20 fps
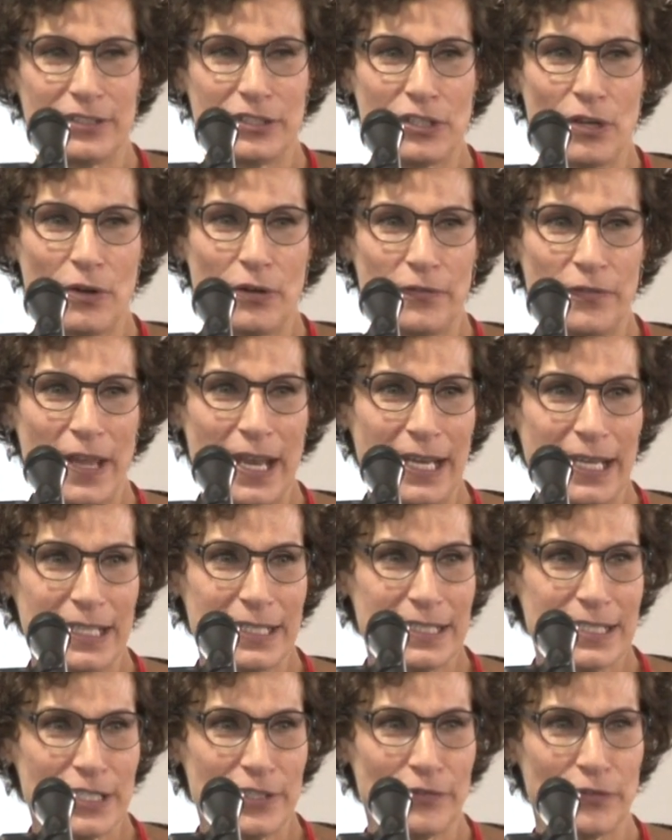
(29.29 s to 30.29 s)
a show of
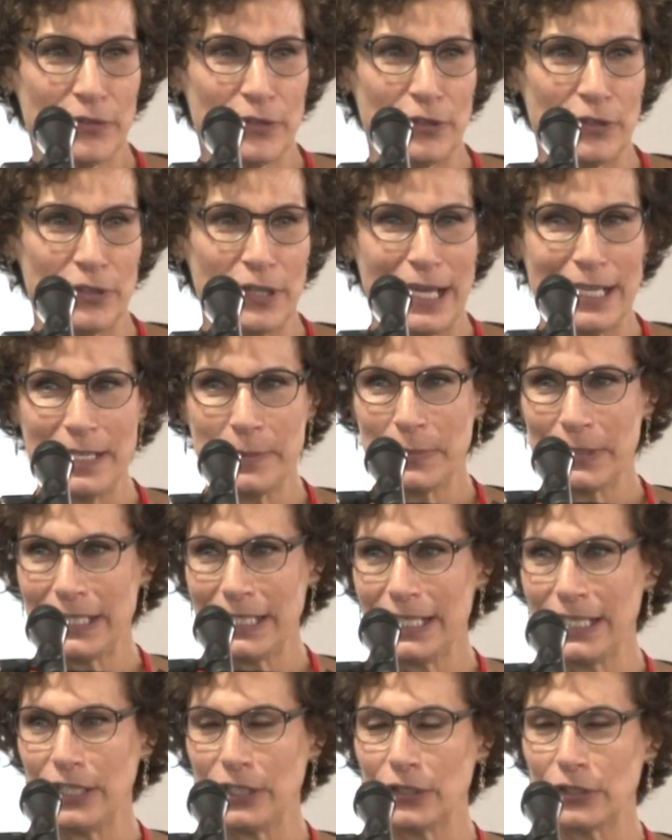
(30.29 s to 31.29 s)
hands for
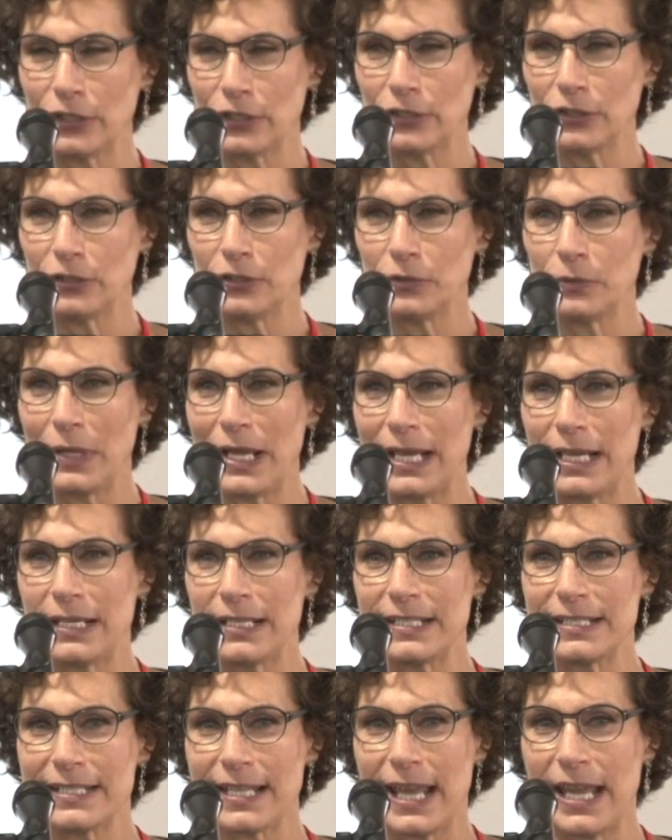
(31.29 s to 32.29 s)
anybody here who
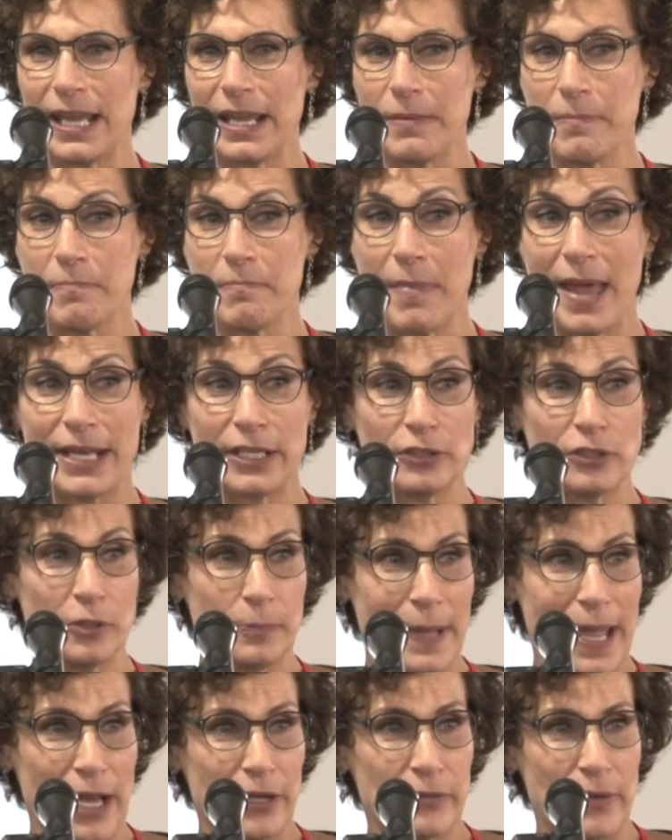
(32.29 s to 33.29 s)
has a medical
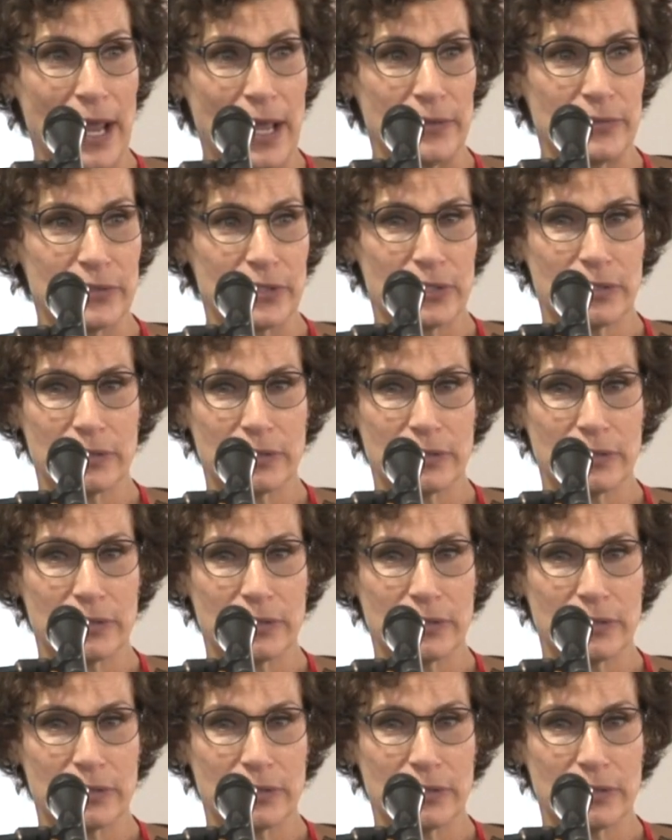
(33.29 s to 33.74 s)
background.